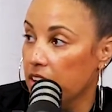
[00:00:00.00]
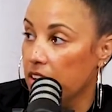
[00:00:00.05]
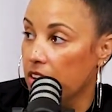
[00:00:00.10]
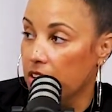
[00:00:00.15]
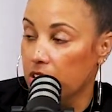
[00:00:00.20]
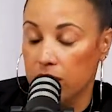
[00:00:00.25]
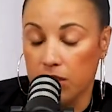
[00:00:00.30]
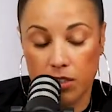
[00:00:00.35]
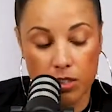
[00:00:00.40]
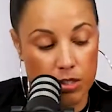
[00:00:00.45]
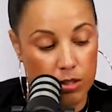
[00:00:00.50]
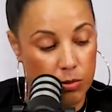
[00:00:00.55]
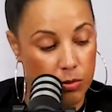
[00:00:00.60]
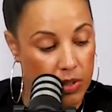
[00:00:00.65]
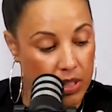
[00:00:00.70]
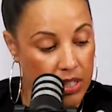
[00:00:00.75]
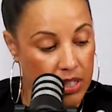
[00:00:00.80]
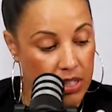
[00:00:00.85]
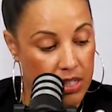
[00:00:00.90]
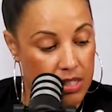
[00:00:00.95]
all her
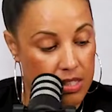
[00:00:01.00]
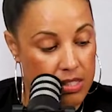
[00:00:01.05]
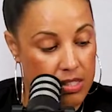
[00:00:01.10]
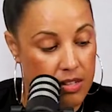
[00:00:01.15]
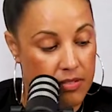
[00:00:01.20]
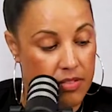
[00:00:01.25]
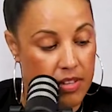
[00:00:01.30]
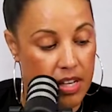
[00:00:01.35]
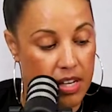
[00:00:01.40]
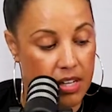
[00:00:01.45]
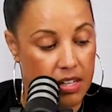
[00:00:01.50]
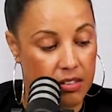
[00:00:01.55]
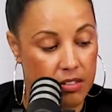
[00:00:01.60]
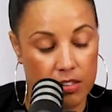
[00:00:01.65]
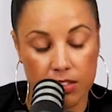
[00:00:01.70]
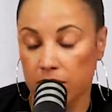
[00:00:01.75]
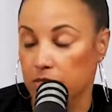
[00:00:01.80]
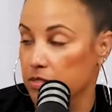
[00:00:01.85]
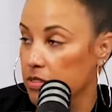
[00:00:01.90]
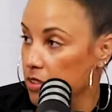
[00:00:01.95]
winnings of that,
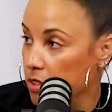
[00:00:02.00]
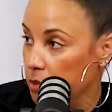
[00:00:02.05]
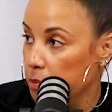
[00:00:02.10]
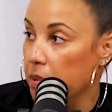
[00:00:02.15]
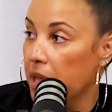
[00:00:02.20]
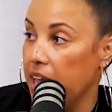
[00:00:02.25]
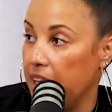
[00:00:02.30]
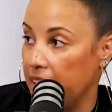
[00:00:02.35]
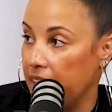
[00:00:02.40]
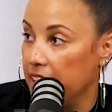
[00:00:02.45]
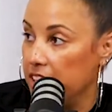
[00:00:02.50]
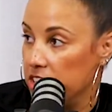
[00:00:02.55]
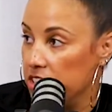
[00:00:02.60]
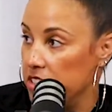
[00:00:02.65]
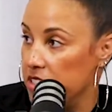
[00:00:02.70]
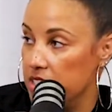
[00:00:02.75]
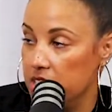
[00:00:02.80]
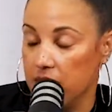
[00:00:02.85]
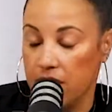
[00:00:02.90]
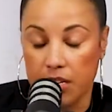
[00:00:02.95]
or her pay, I
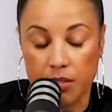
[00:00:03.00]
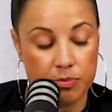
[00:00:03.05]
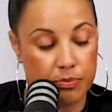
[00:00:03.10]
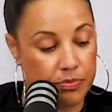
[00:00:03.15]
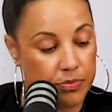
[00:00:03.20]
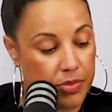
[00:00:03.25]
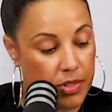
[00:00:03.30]
should say,